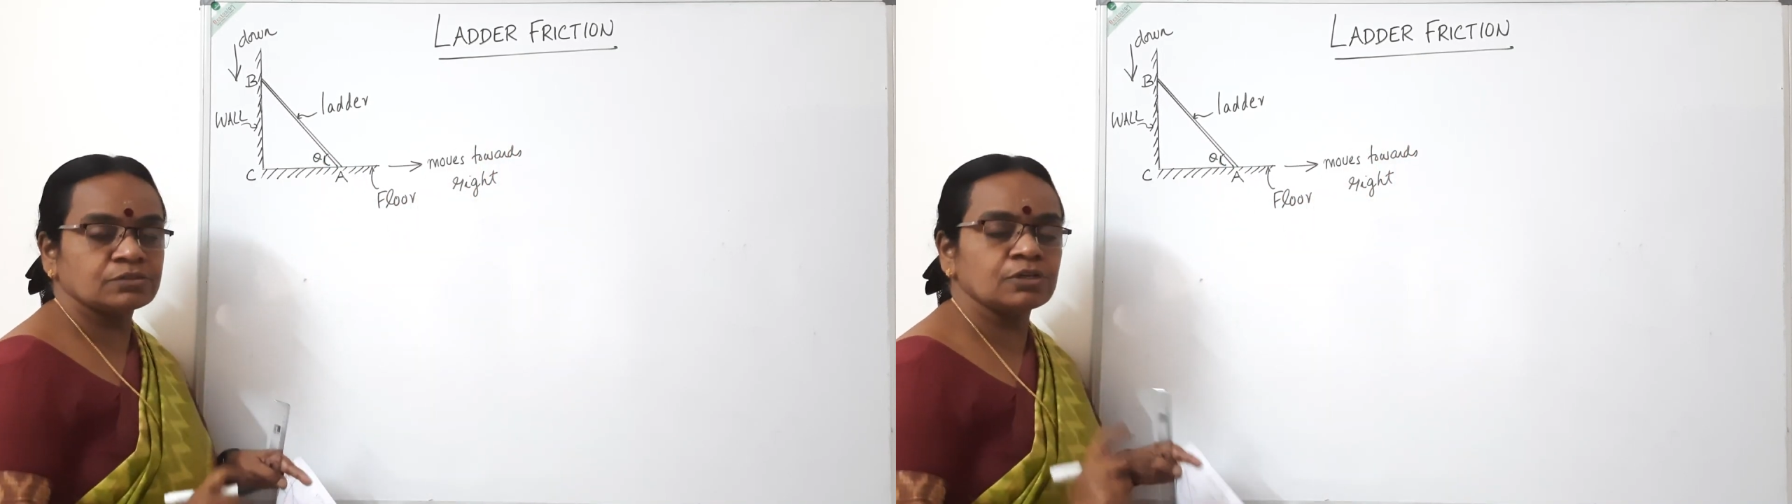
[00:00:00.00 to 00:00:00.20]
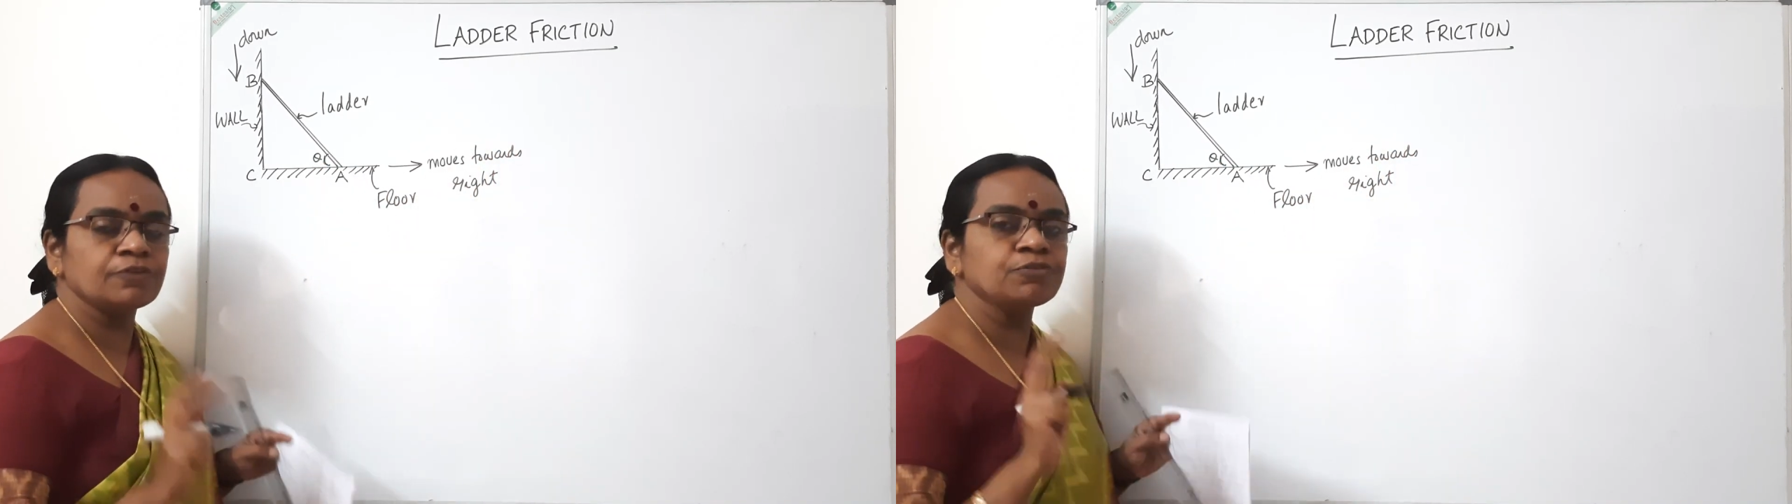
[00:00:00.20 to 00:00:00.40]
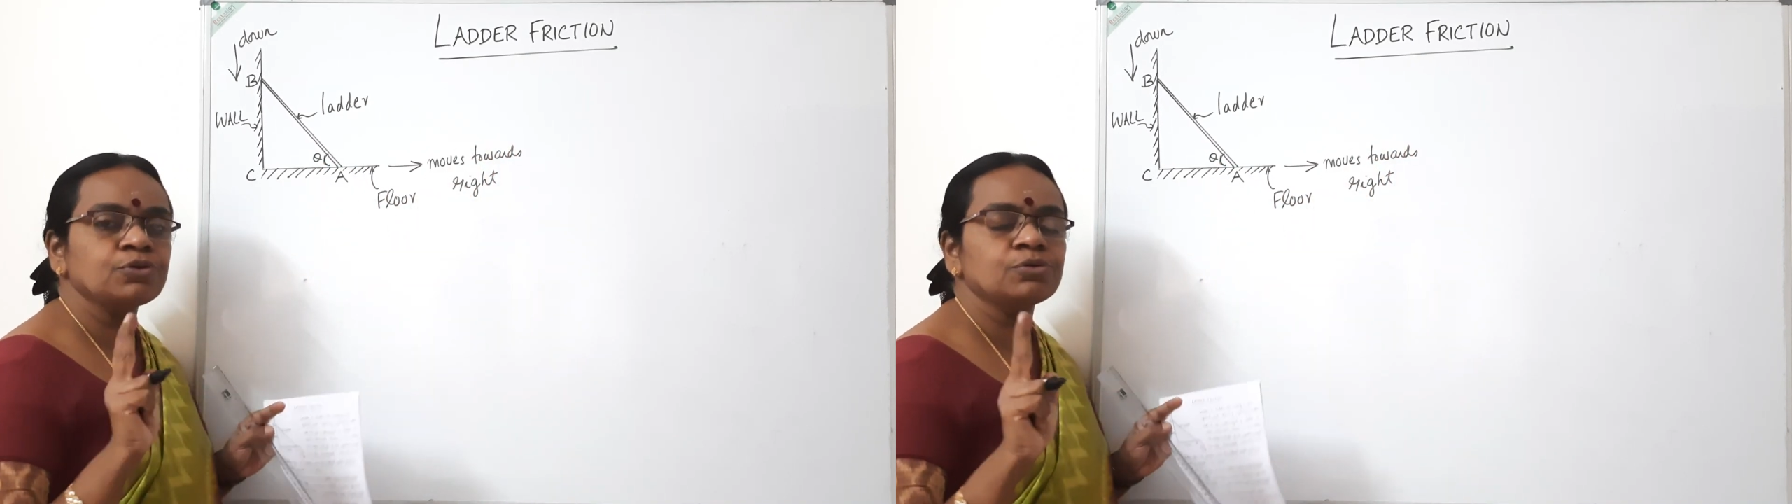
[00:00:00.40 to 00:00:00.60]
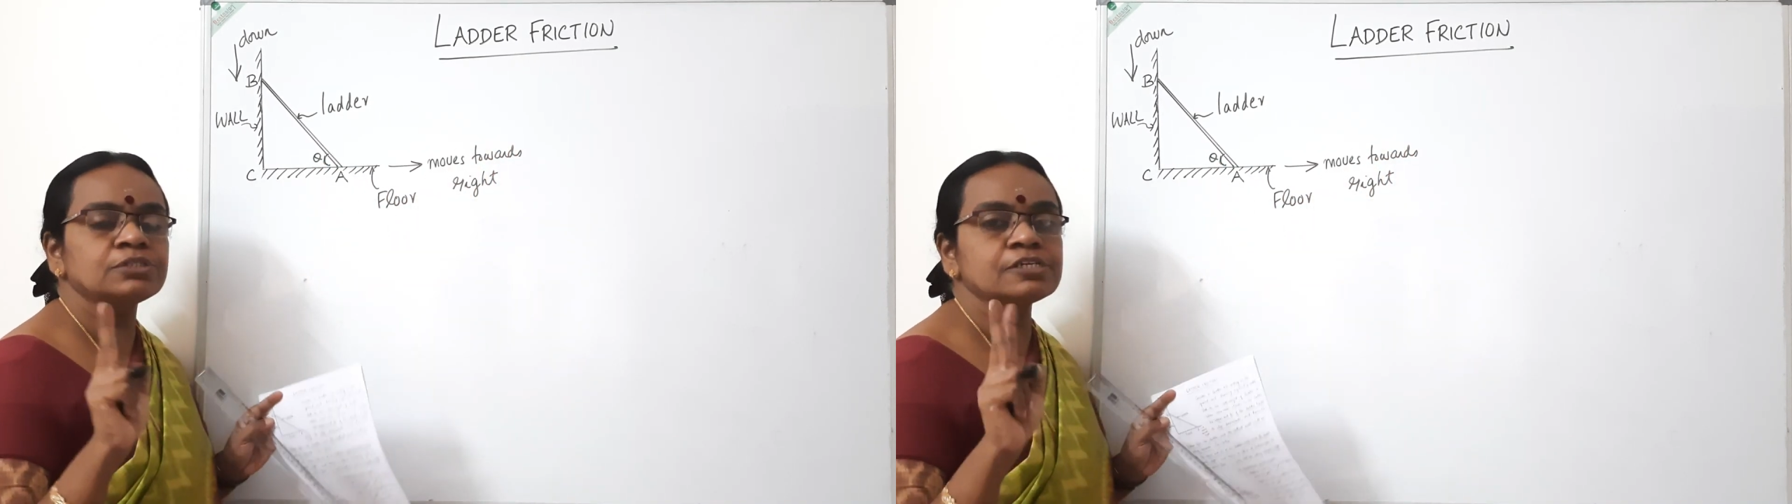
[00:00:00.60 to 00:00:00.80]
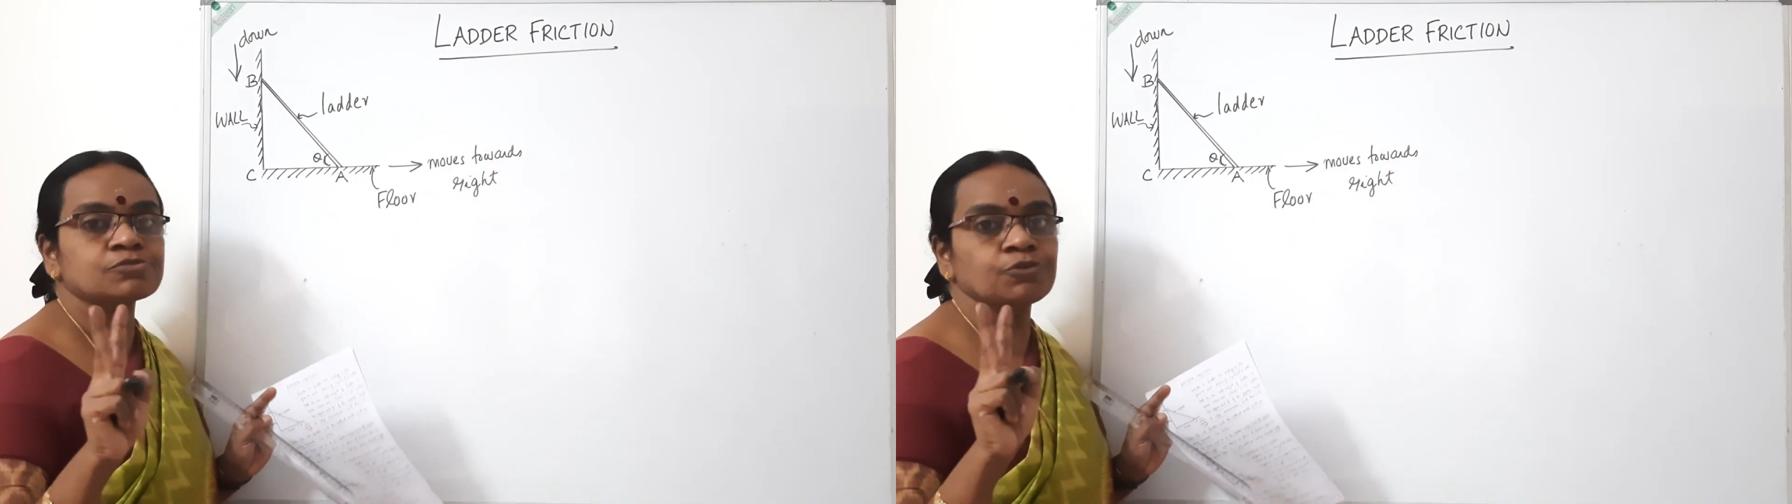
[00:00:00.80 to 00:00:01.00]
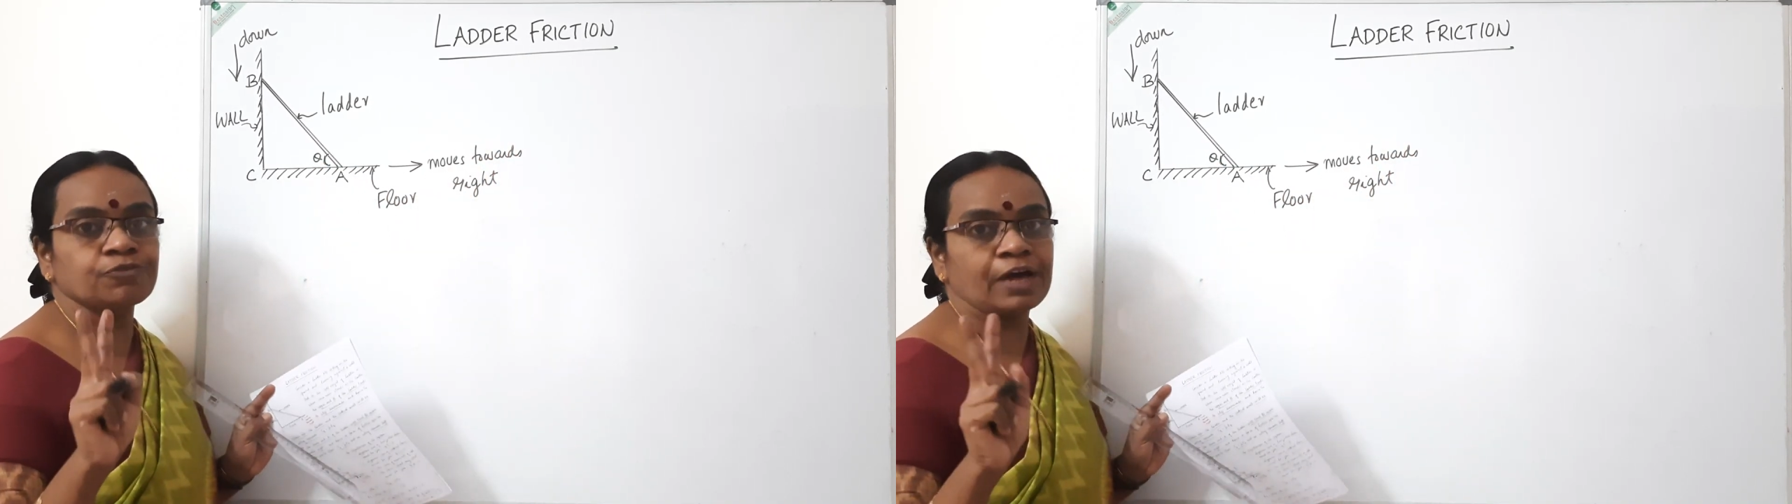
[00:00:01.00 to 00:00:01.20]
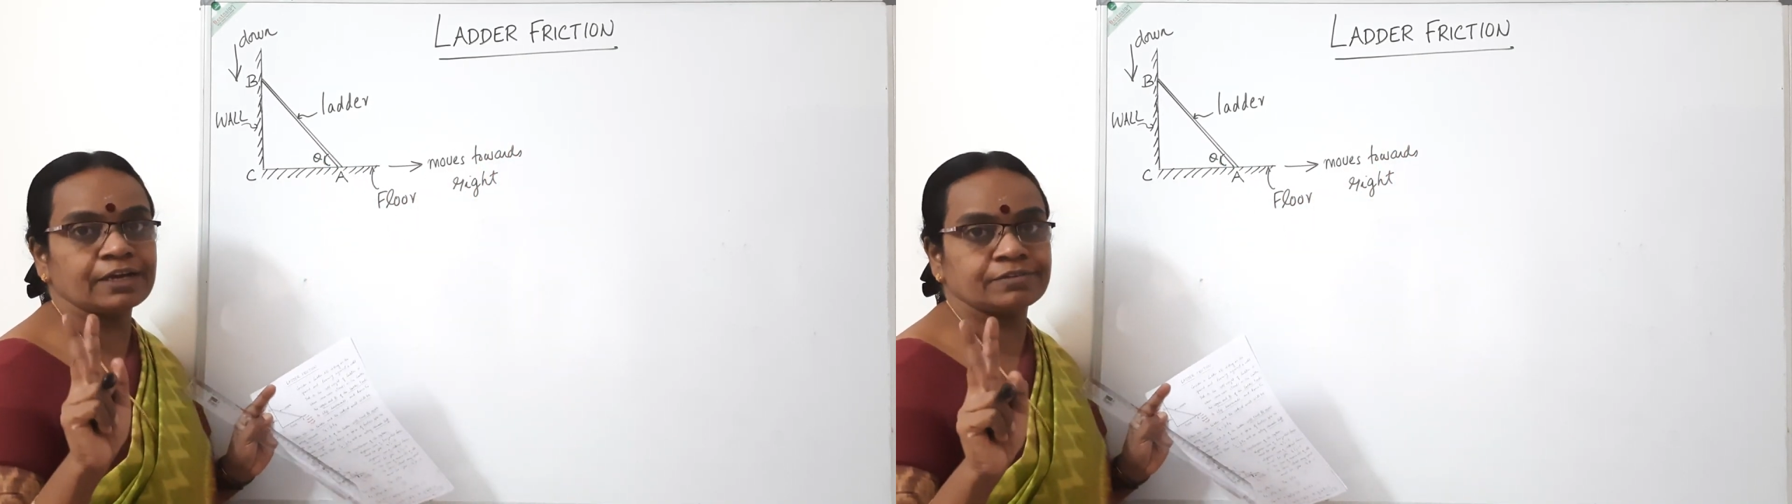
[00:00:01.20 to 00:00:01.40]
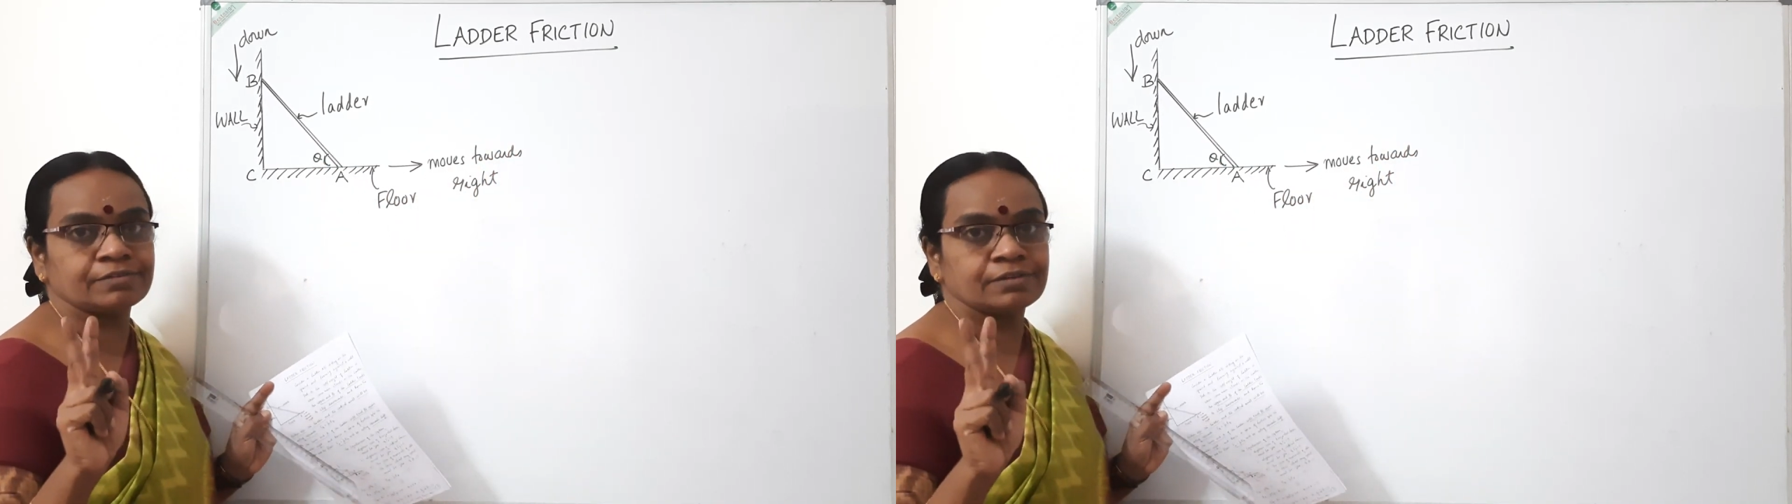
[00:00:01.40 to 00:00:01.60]
So if you know these two
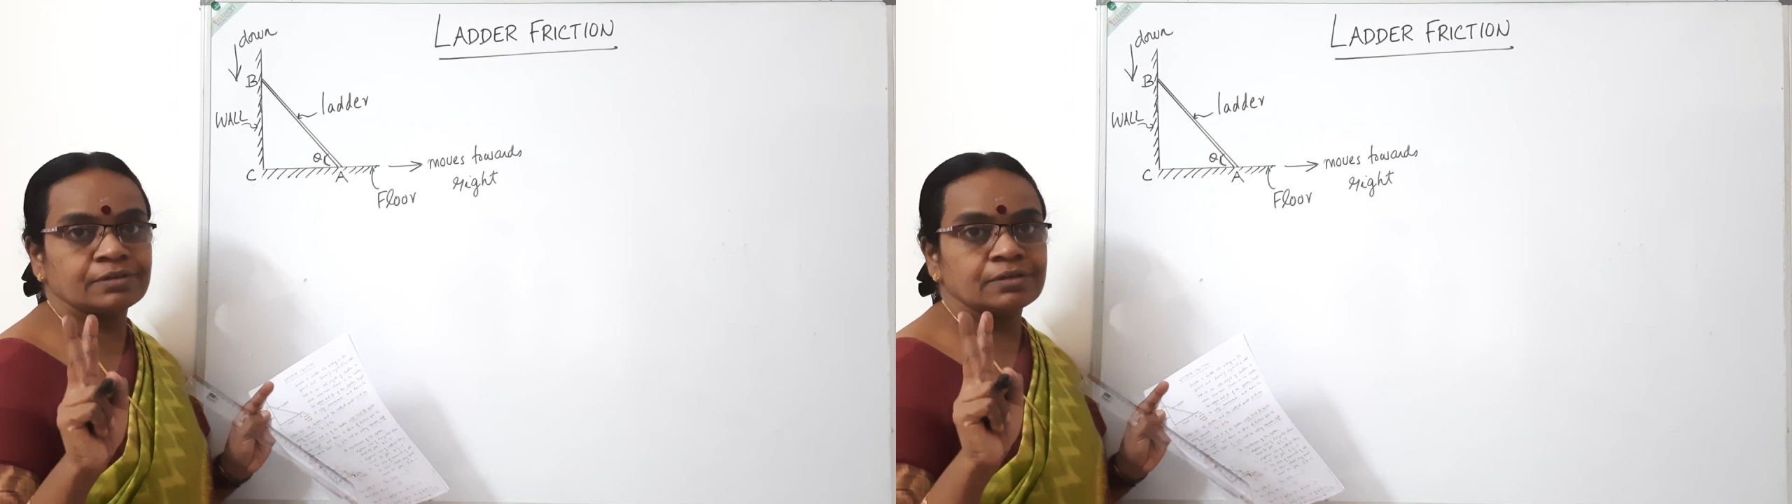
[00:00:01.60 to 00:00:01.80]
facts,